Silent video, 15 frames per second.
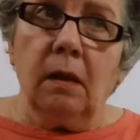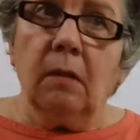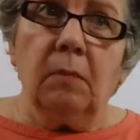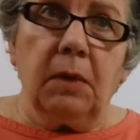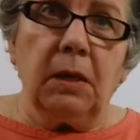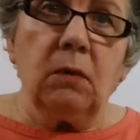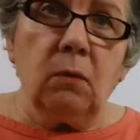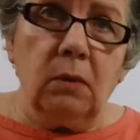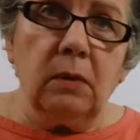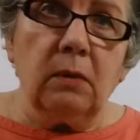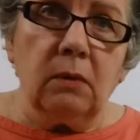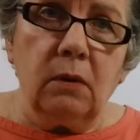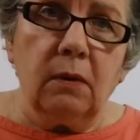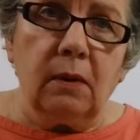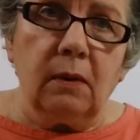but it will
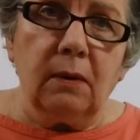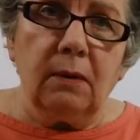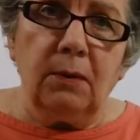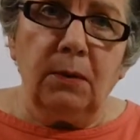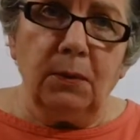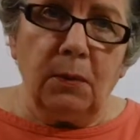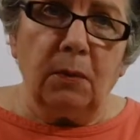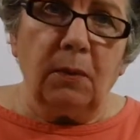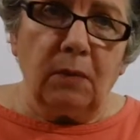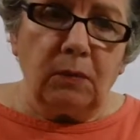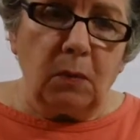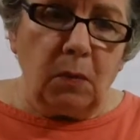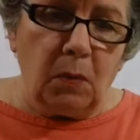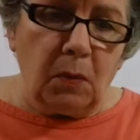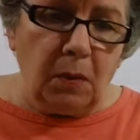cook. You don't have to
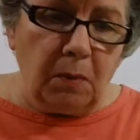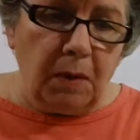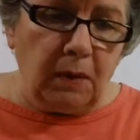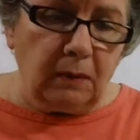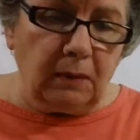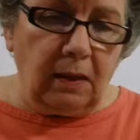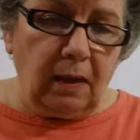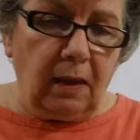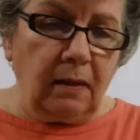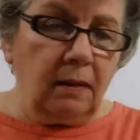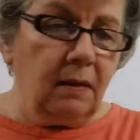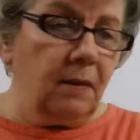worry about that.